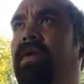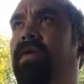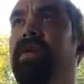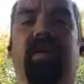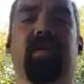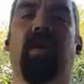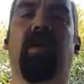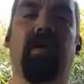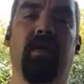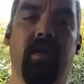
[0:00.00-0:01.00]
Paul
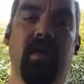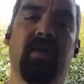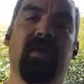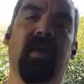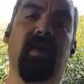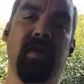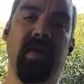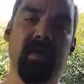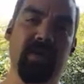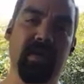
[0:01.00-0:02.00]
Gasol, the Gasol
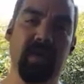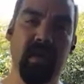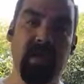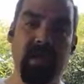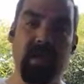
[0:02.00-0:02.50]
brothers,